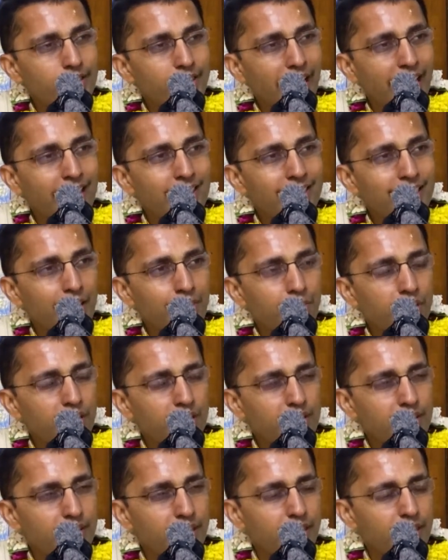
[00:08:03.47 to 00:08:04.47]
9th chapter
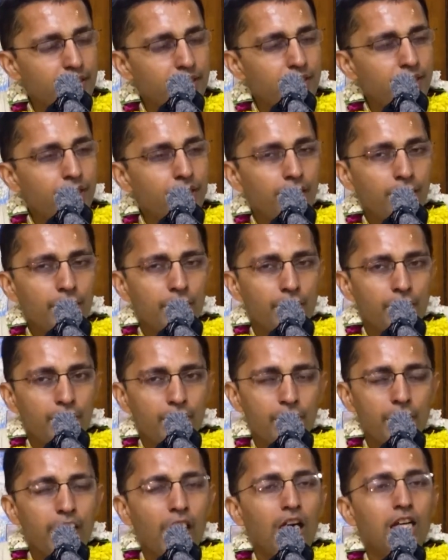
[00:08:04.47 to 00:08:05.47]
he says
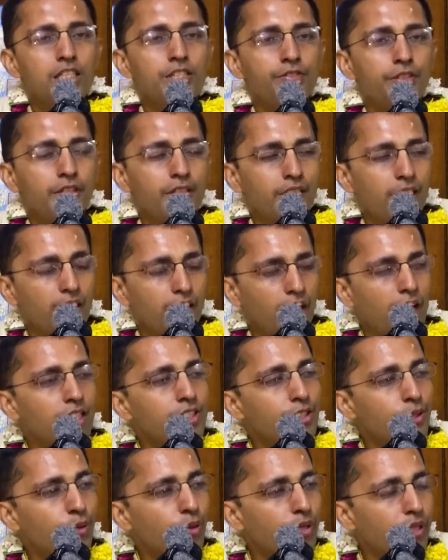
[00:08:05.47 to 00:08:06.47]
Raj Vidya
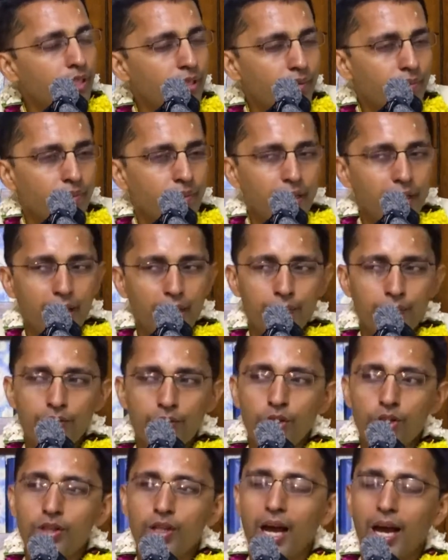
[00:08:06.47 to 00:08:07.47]
Raj Guhyam, that I am
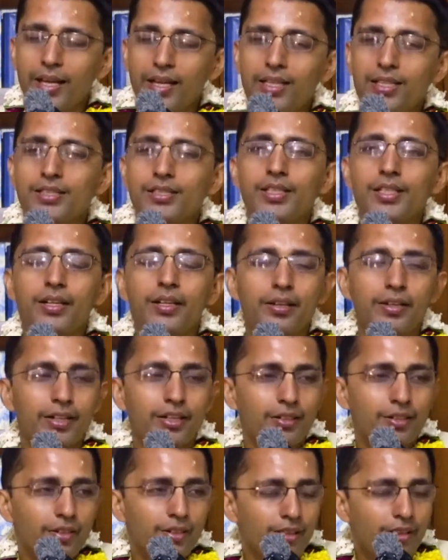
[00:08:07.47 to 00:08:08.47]
giving you the highest
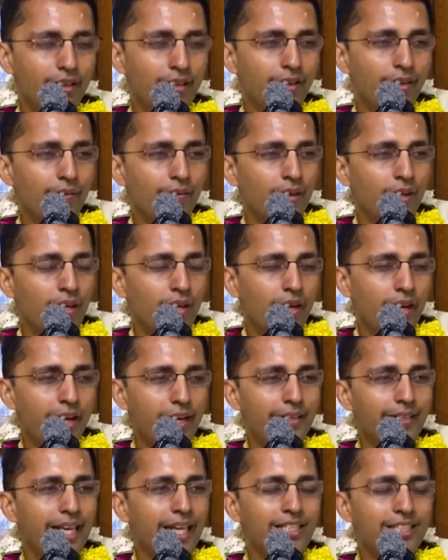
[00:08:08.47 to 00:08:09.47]
secret.
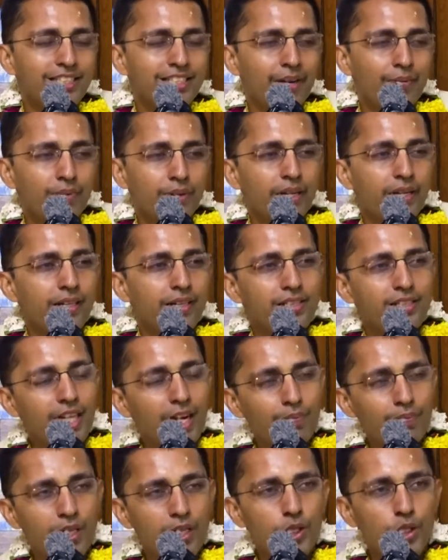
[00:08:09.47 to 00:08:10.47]
In 10th chapter he tells,
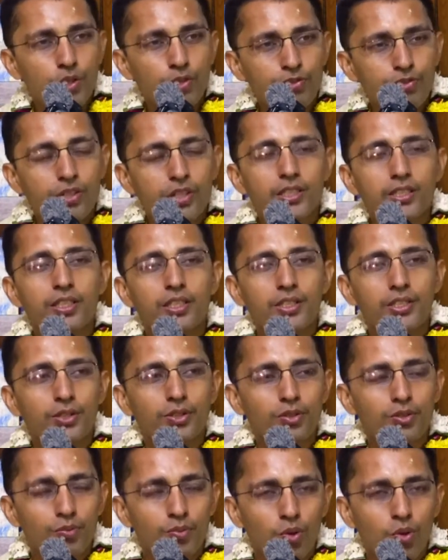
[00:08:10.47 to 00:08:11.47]
I am telling you further, you
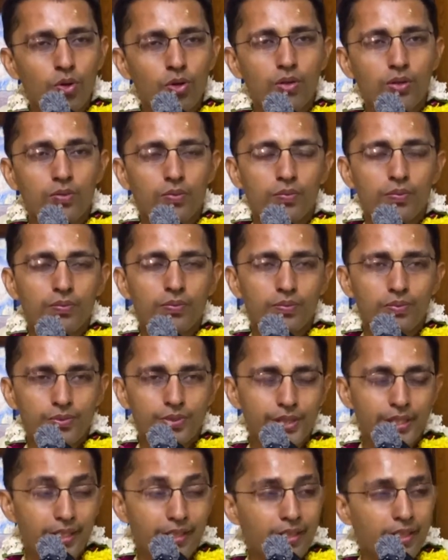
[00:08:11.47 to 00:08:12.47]
know, more
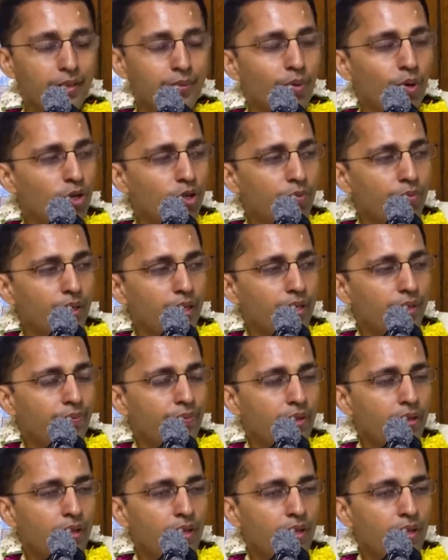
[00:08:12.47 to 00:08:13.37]
secret about me.